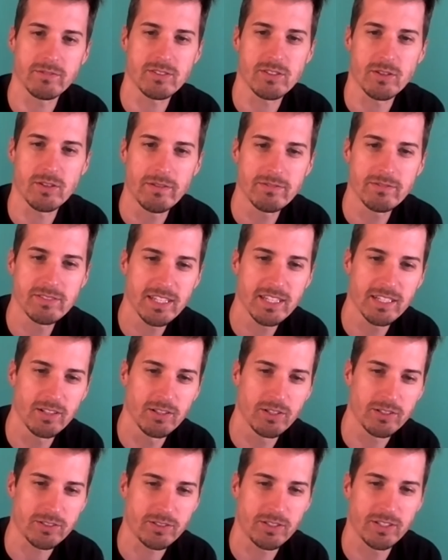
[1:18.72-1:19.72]
So I was taking a
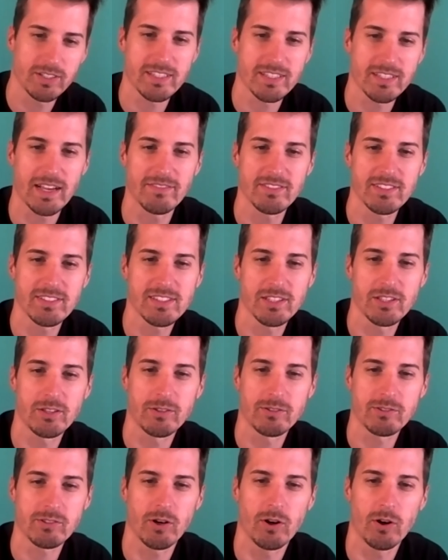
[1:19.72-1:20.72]
look, Chris. Obviously,
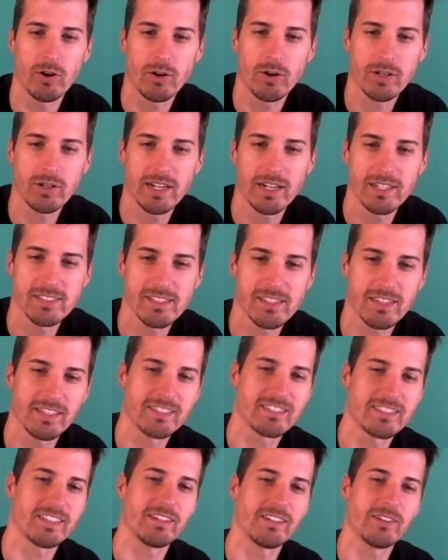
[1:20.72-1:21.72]
there's all kinds of
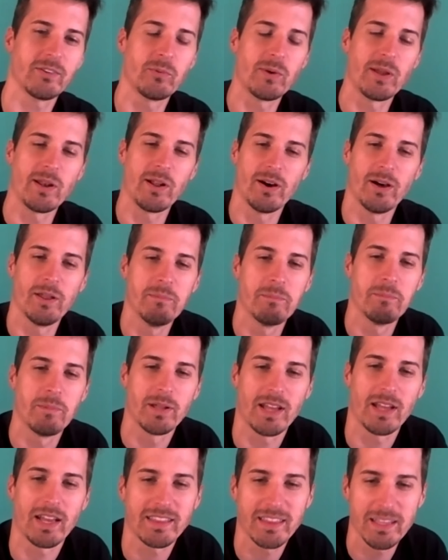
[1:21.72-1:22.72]
things that went on, but
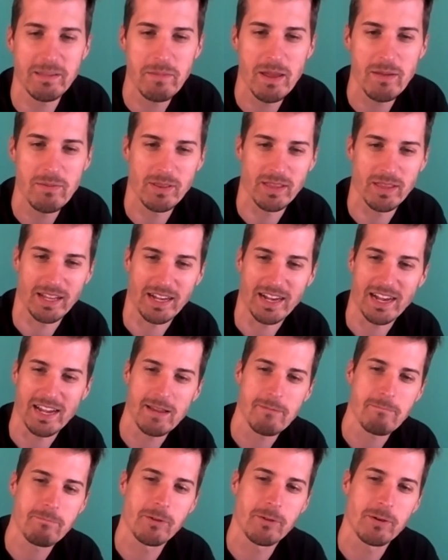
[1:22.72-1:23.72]
I think maybe
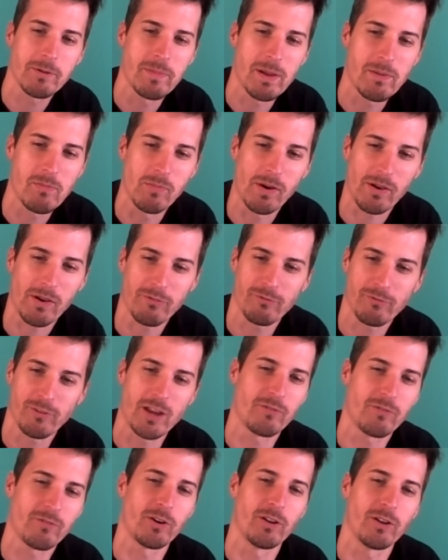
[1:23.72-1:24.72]
maybe my
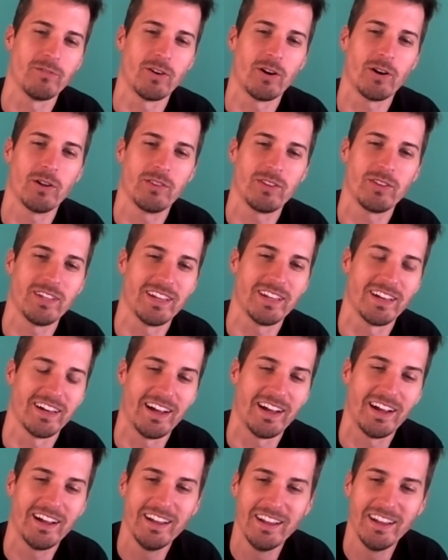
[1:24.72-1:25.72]
favorite of all the
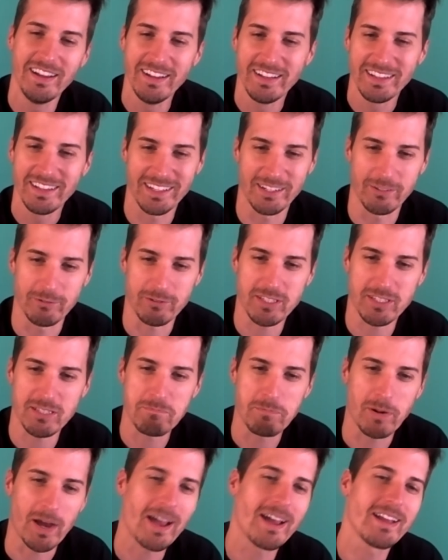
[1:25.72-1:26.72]

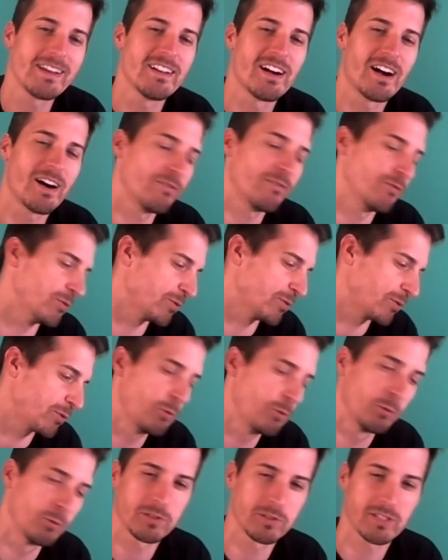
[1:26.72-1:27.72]
spy novel,
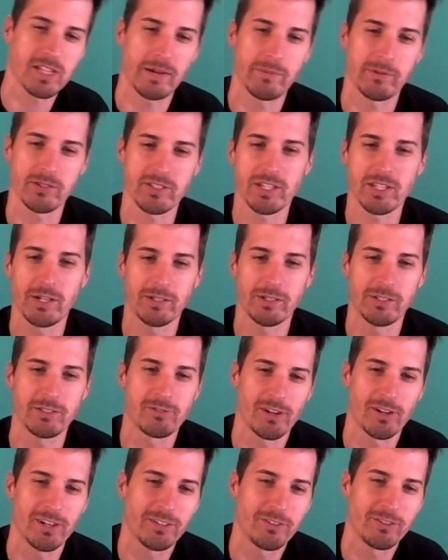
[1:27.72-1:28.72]
cool cybersecurity
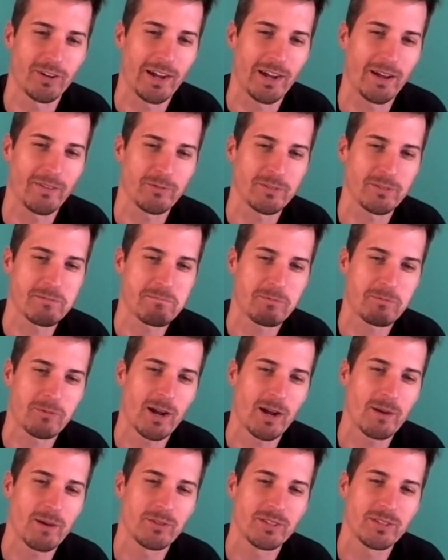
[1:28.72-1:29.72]
tradecraft was
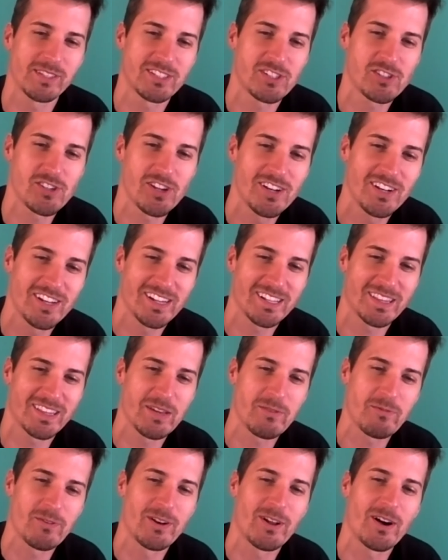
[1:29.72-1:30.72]
probably the shindig that
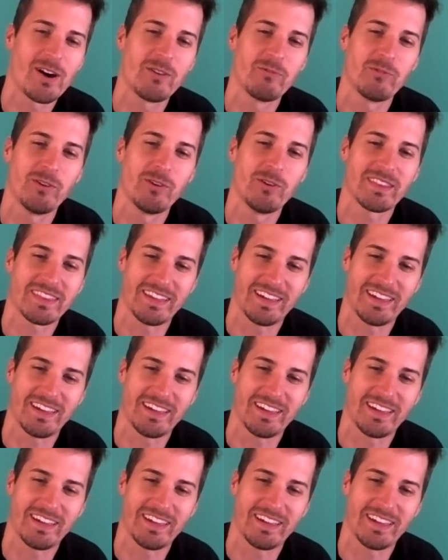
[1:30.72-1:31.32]
went on with